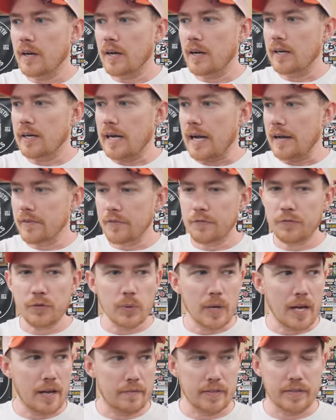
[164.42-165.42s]
uh, I have a
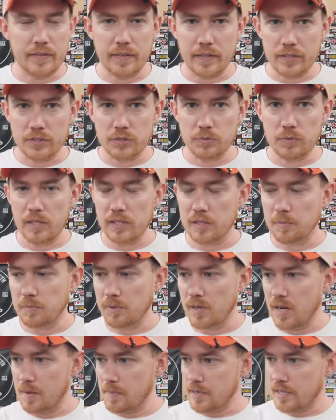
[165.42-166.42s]
few heavy things around the
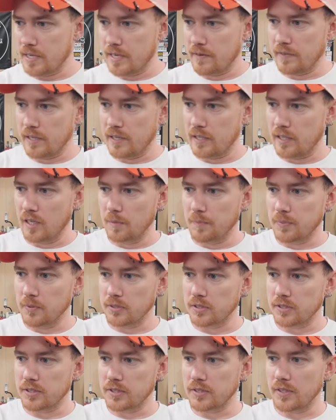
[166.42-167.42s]
property. I've got a
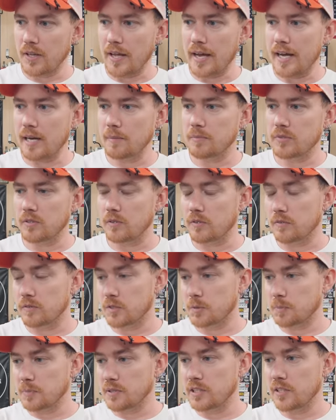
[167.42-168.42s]
couple slabs. Uh,
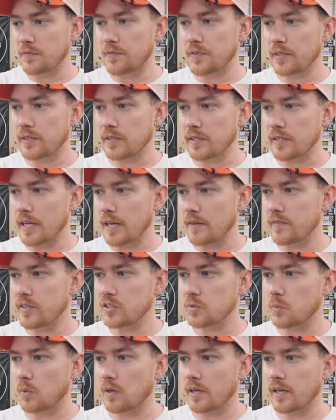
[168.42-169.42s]
specifically, the
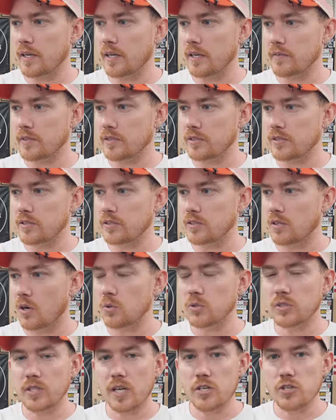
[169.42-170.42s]
heaviest one I have is
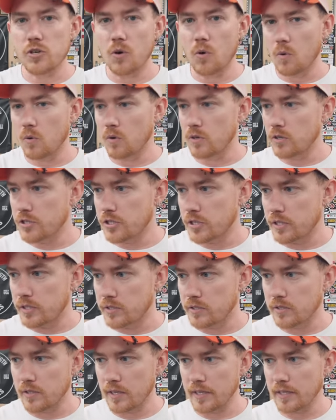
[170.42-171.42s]
Osage Orange.
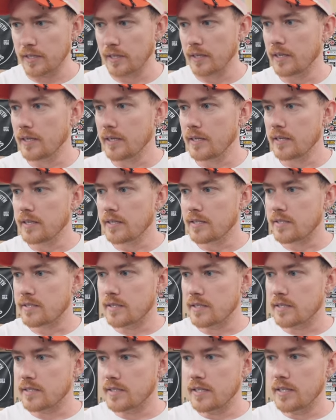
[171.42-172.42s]
It's like
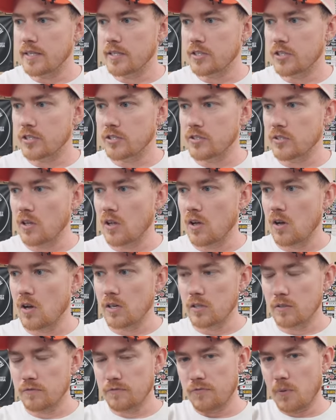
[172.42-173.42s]
60 inches
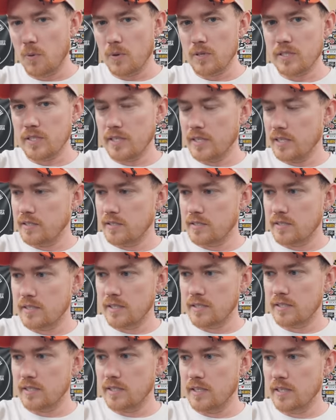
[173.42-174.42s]
long, 14,
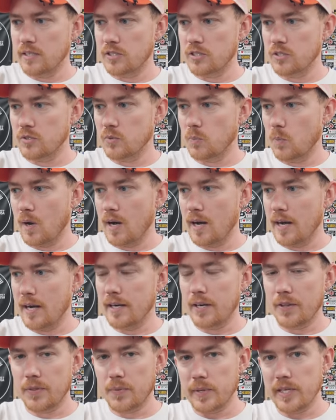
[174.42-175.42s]
16 inches
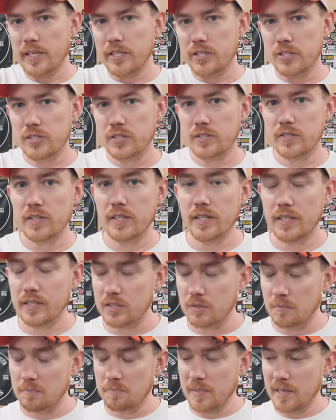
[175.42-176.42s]
wide, 3 inches thick.
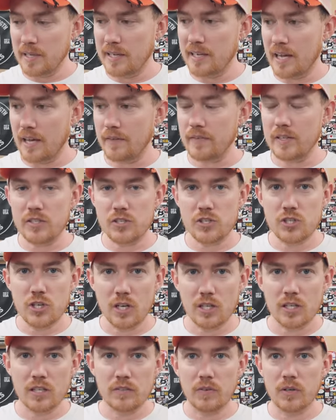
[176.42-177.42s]
It's a big, heavy
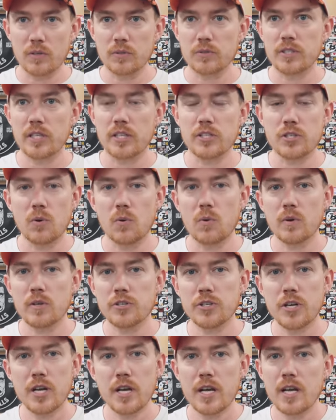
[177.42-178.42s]
chunk of Osage
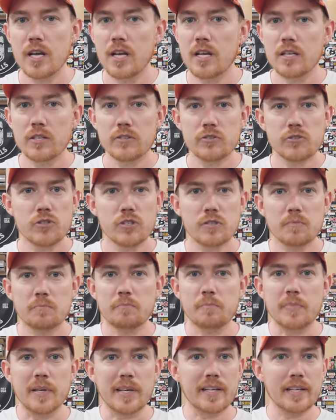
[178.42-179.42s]
Orange. Just
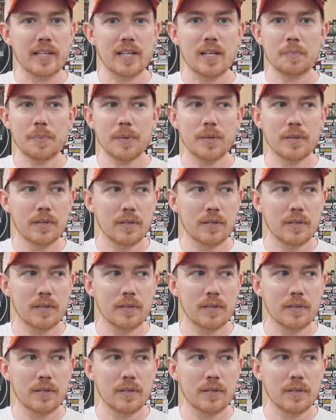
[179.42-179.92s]
pick it up